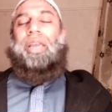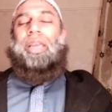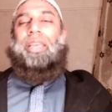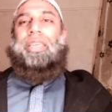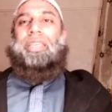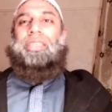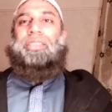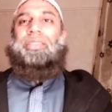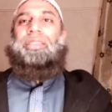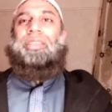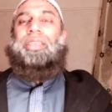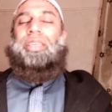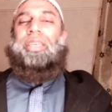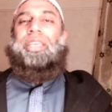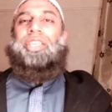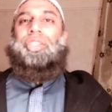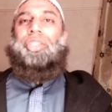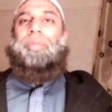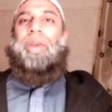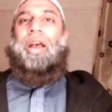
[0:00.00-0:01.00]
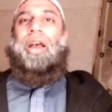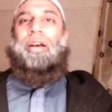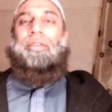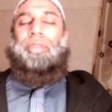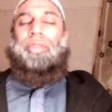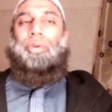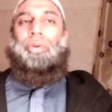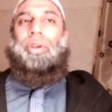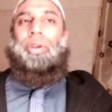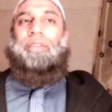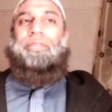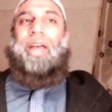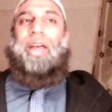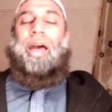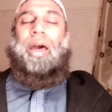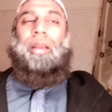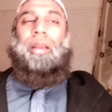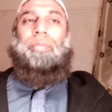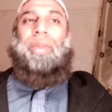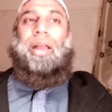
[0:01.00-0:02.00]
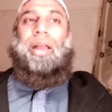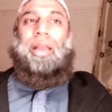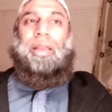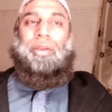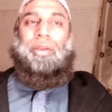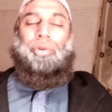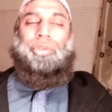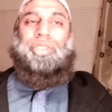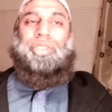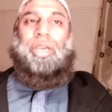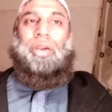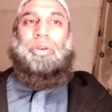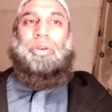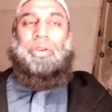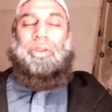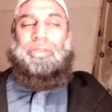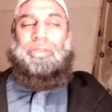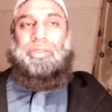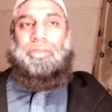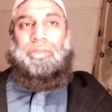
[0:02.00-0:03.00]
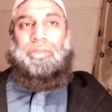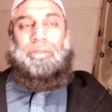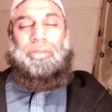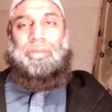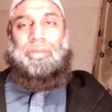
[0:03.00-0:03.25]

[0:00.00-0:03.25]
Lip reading: Is the ijma' of the khulafa arba'a hujjah or not?